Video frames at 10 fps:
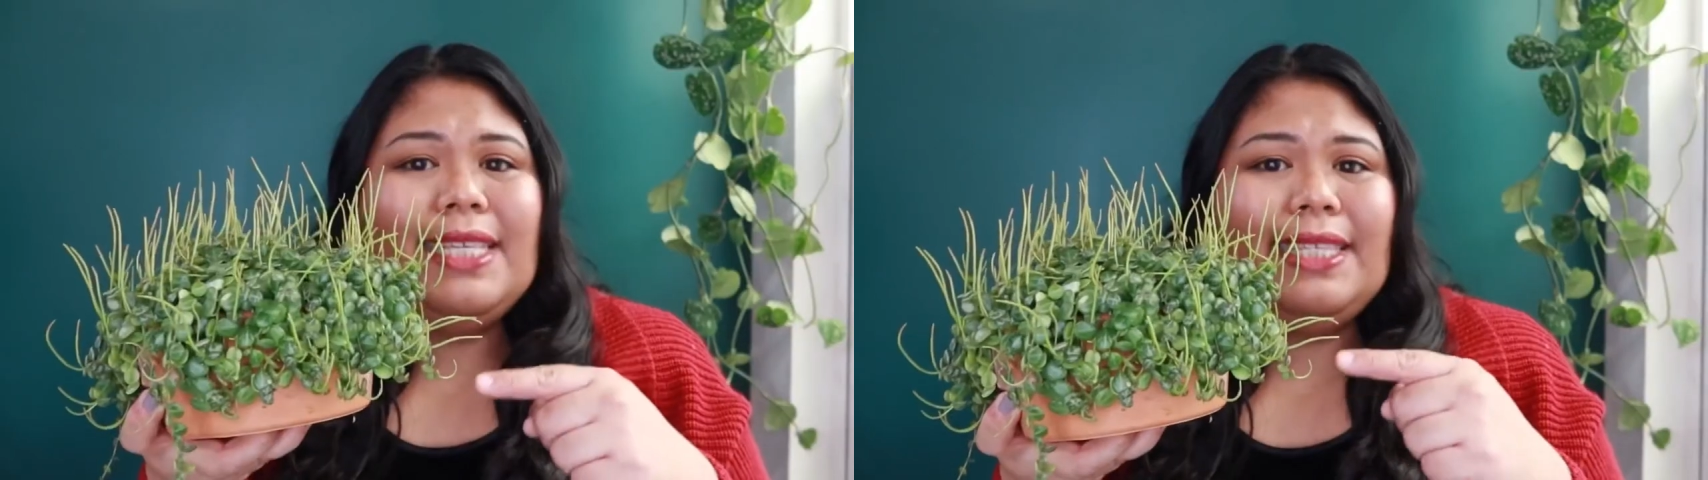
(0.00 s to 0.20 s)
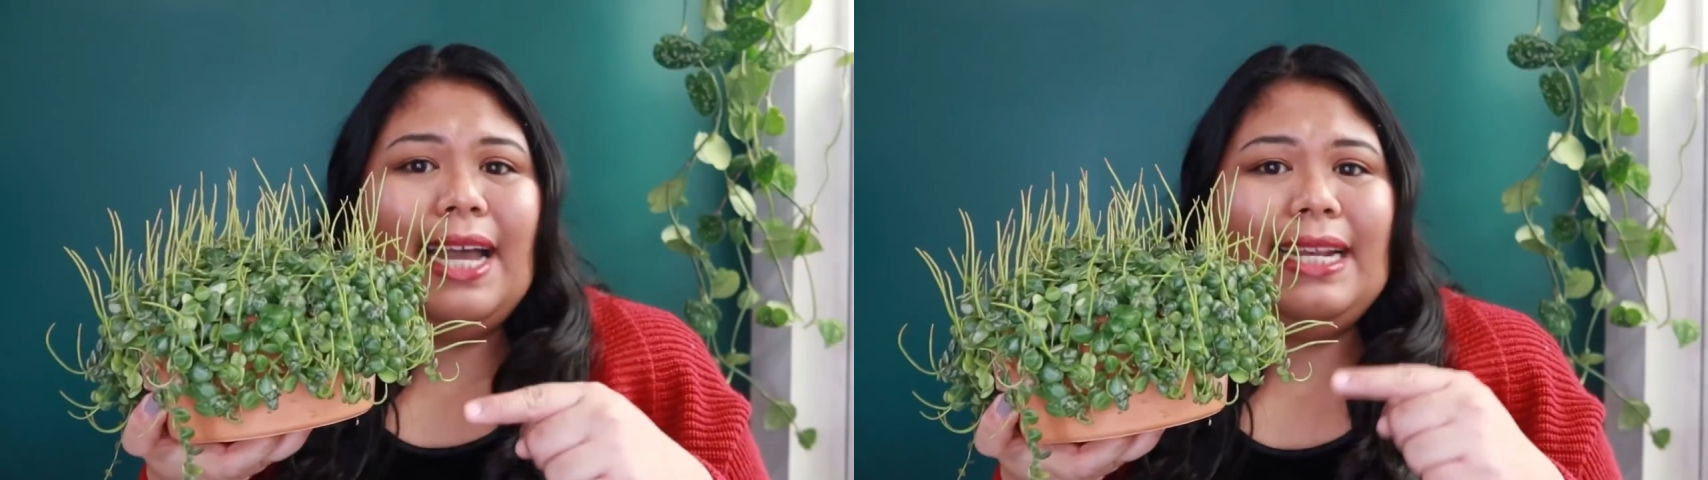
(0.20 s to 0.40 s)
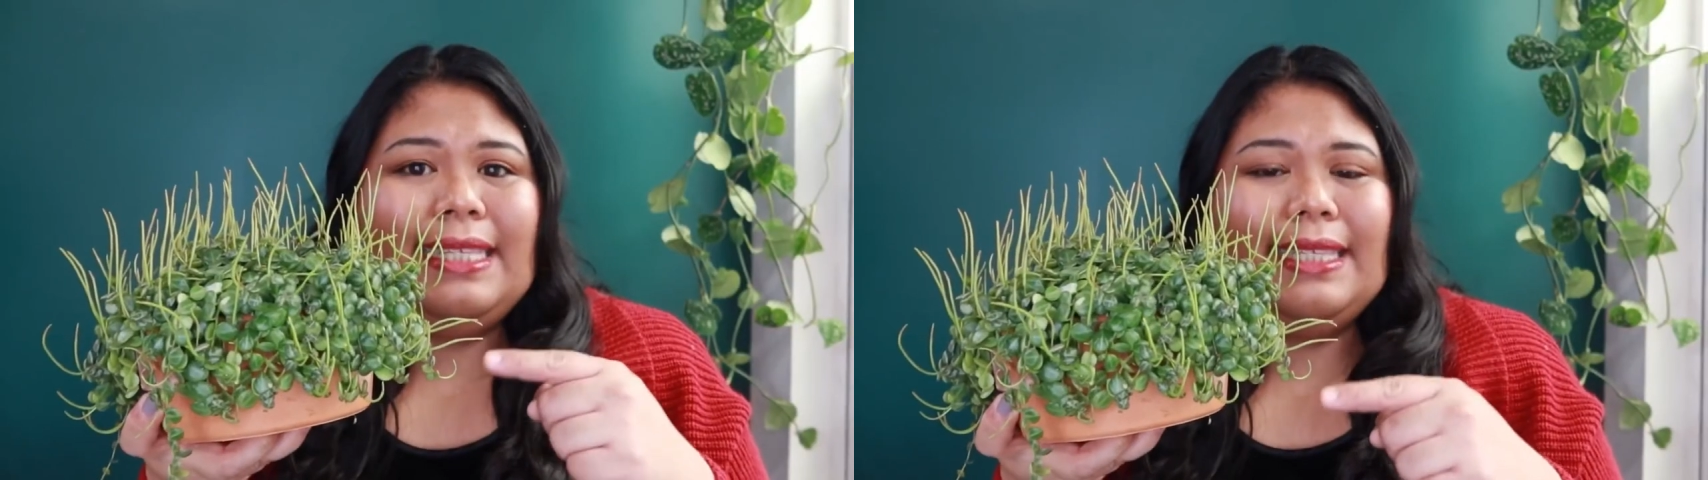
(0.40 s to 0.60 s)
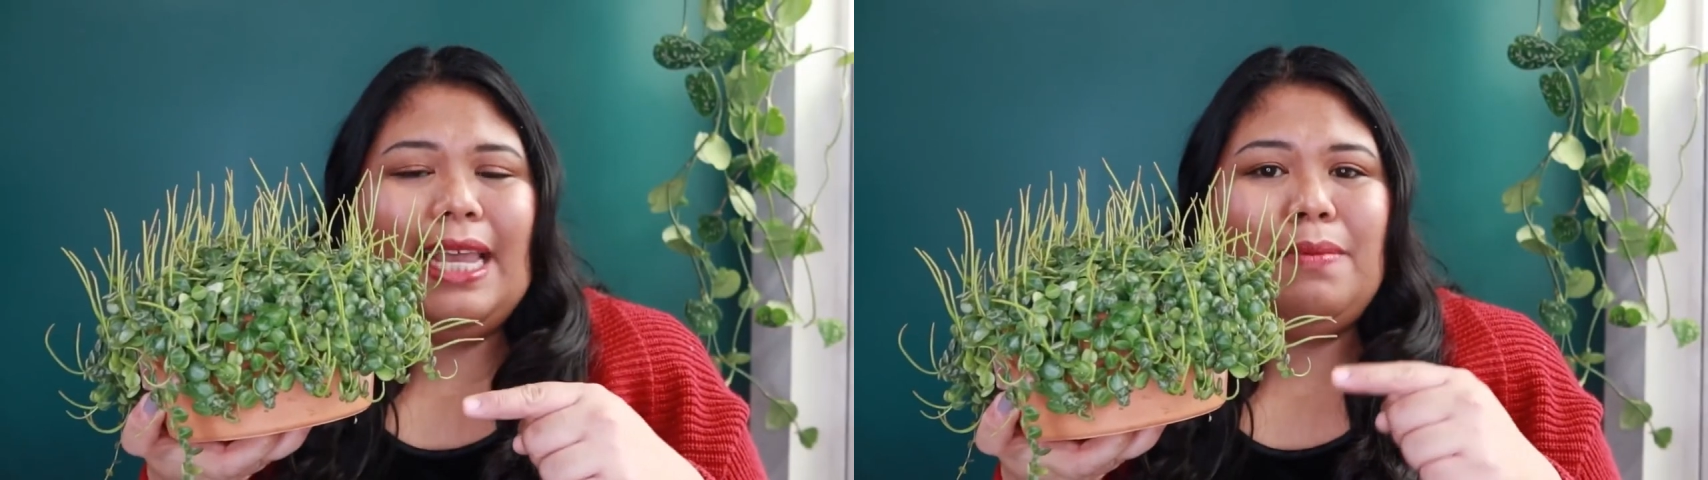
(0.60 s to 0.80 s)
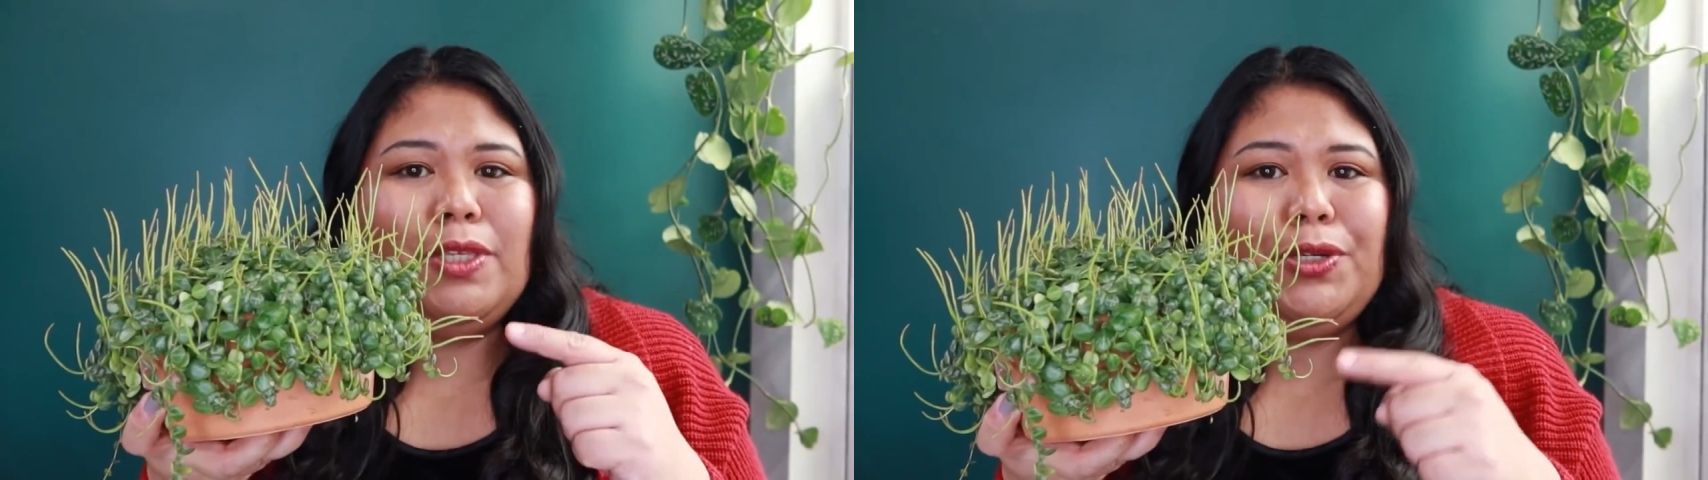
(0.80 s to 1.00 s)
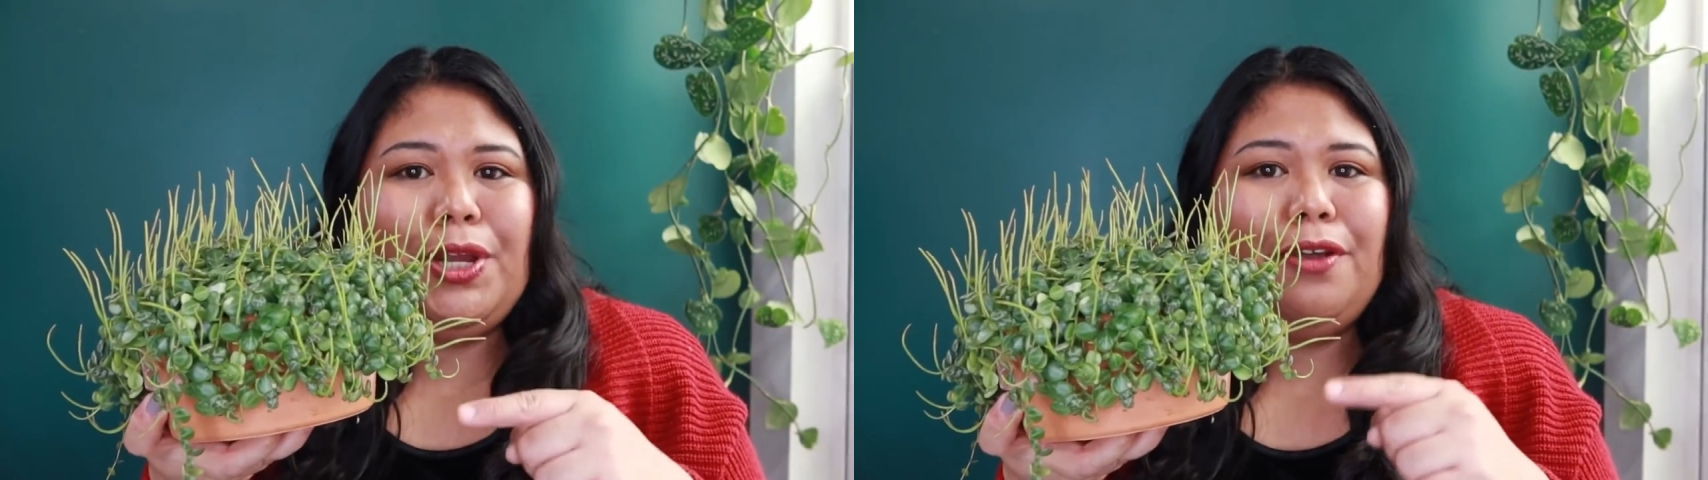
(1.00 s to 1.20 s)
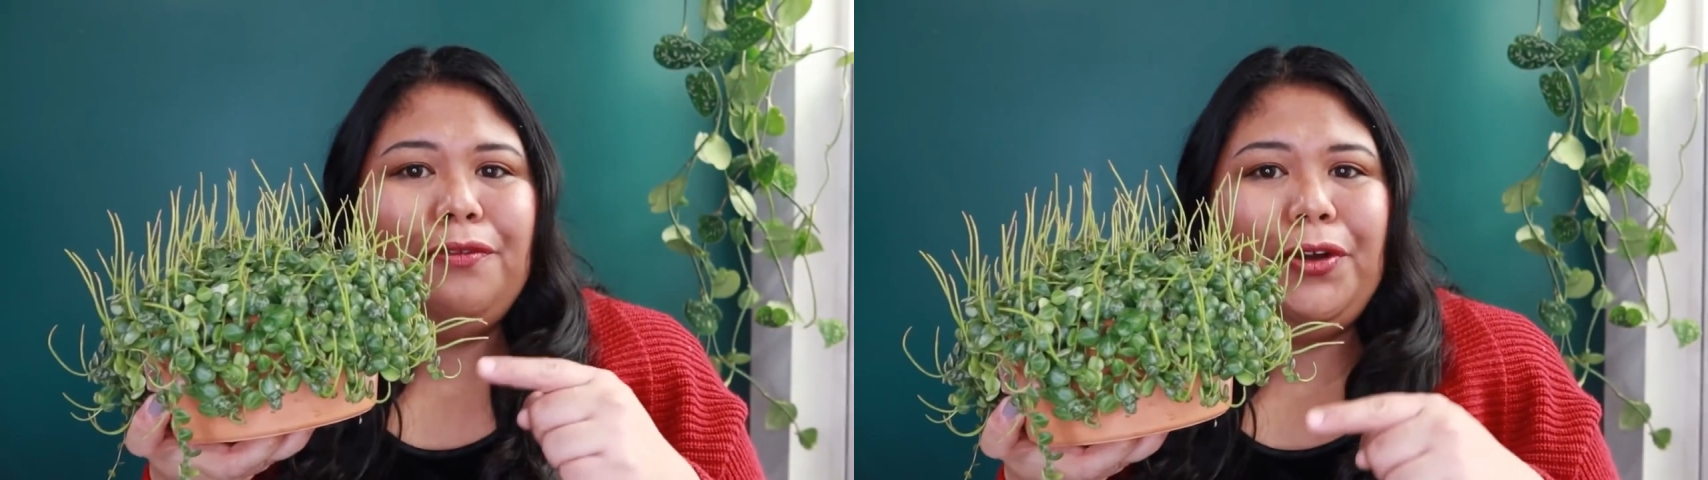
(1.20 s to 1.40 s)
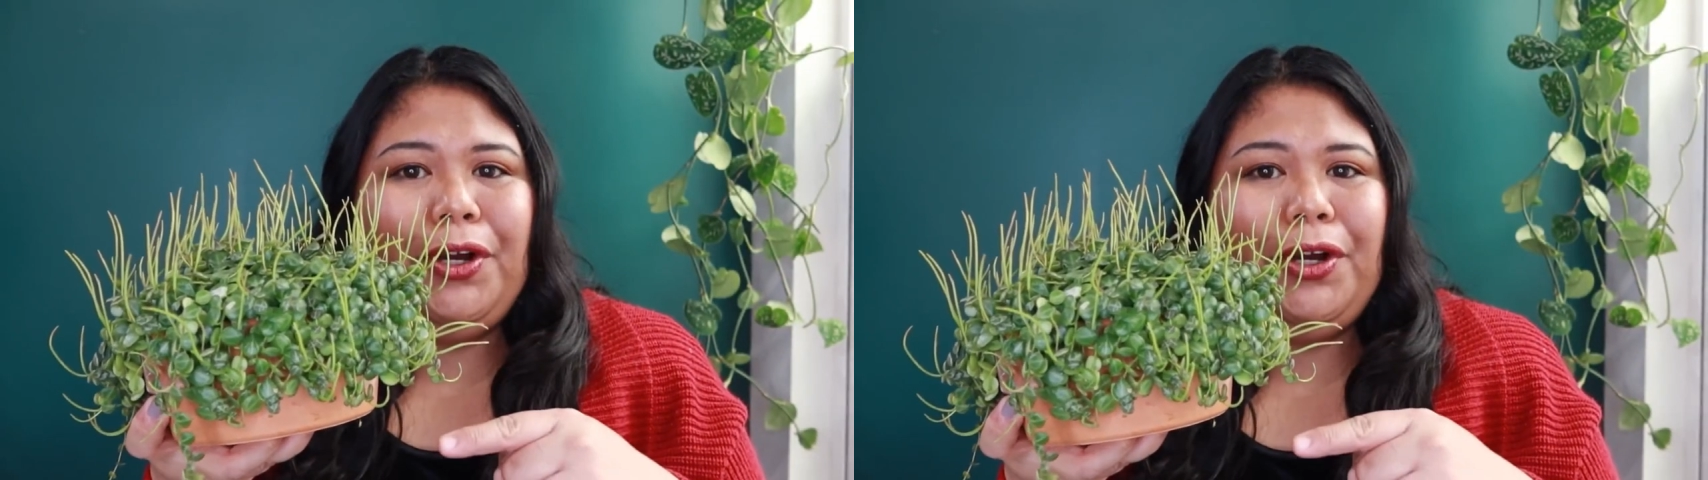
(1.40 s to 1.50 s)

is not the same string of